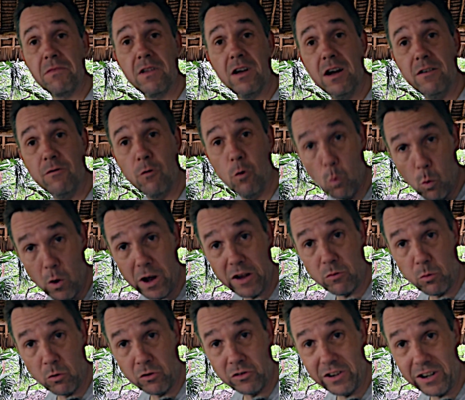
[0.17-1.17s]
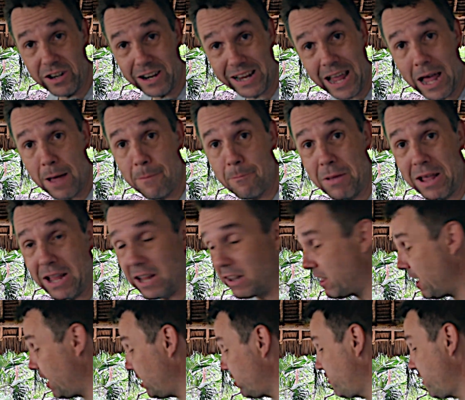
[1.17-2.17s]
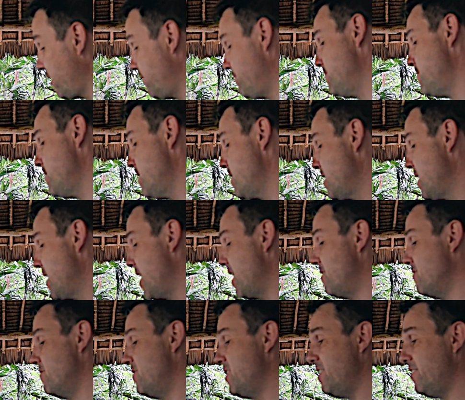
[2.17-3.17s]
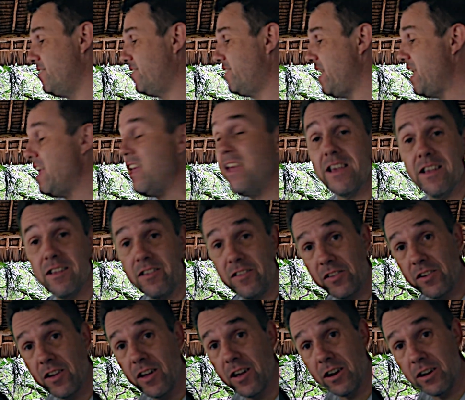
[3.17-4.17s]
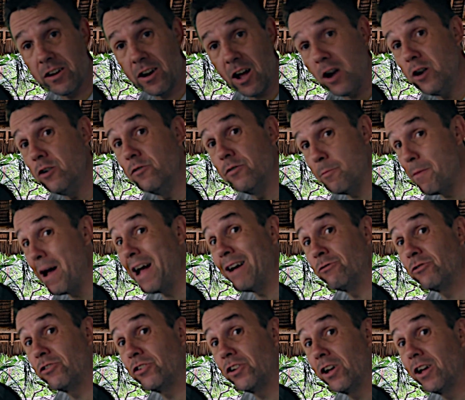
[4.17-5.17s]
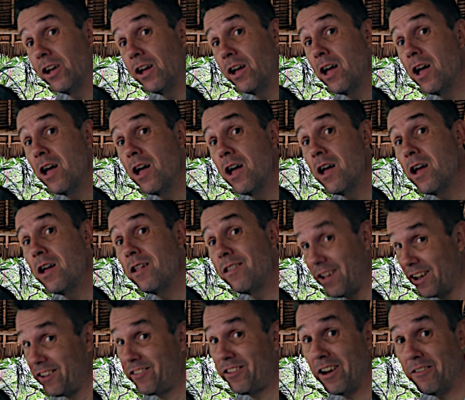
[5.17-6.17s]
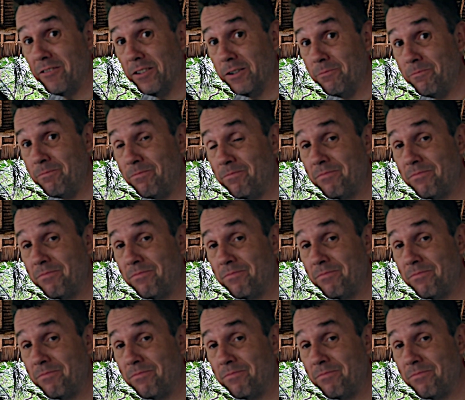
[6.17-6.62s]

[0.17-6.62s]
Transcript: I've always wanted a camping Dutch oven, and this is an Overmont Dutch oven.